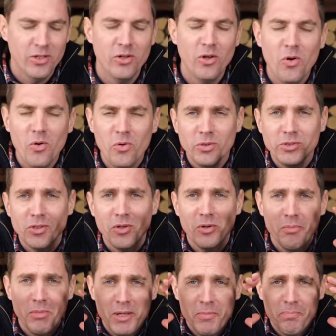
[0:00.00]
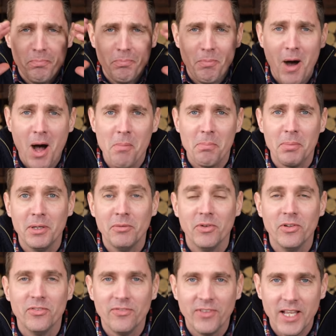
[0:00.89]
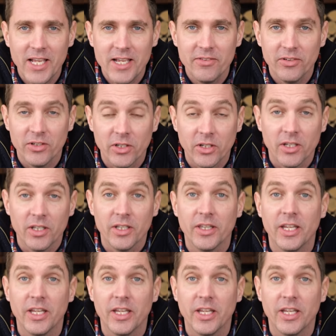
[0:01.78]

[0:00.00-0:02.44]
you know it's gonna be popping with flavor.